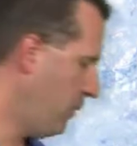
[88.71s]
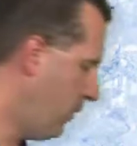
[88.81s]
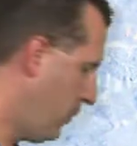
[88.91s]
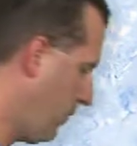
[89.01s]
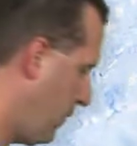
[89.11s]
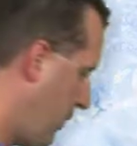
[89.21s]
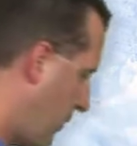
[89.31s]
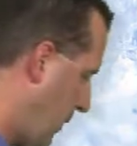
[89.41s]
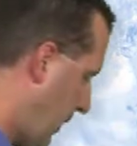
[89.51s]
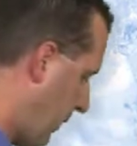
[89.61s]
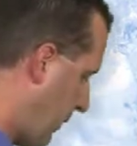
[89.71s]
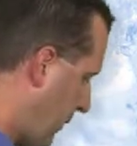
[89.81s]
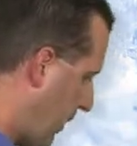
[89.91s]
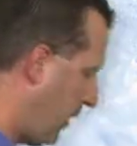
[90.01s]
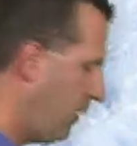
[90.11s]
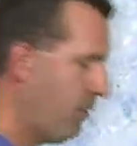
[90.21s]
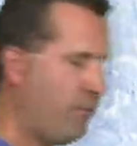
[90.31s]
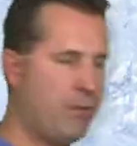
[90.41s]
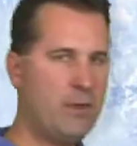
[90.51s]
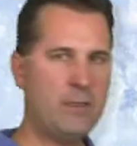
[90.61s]
or you could get the
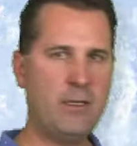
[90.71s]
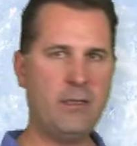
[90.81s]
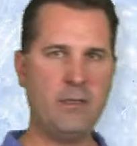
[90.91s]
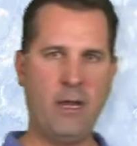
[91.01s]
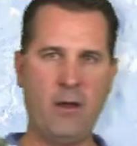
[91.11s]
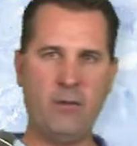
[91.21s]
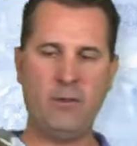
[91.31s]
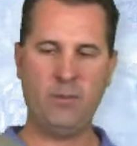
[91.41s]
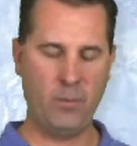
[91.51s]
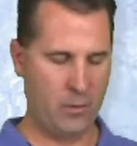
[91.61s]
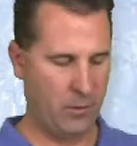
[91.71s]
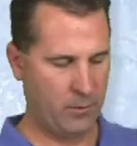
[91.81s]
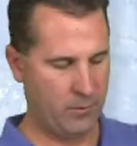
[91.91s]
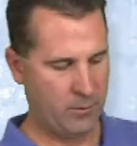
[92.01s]
56 ounce bowl